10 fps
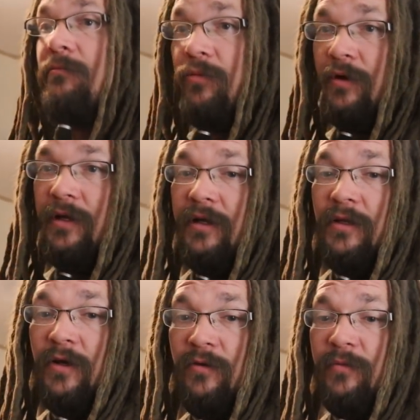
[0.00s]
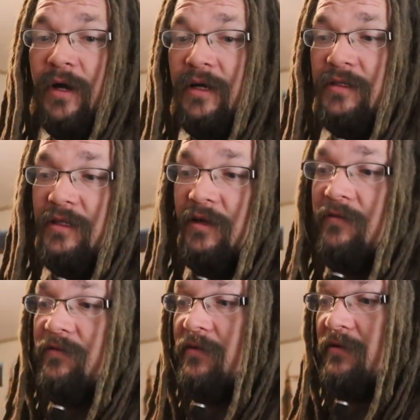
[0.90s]
put it alone by
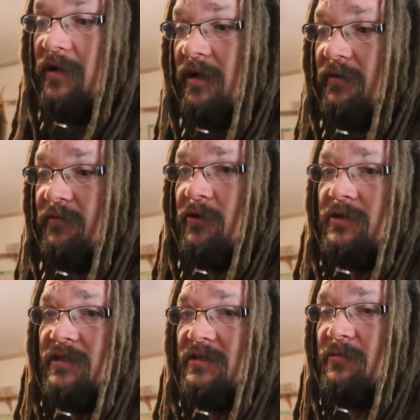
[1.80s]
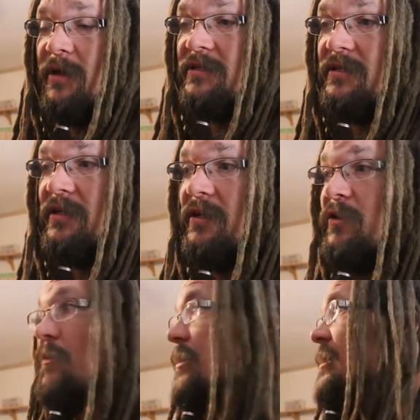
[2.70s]
itself uh, first is the best thing to
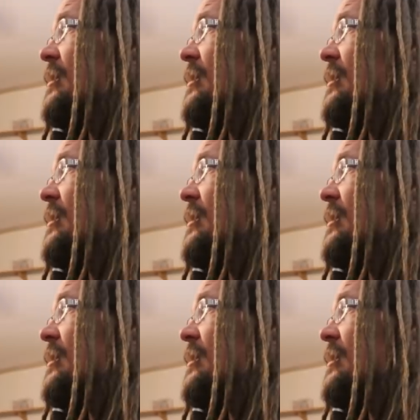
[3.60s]
do.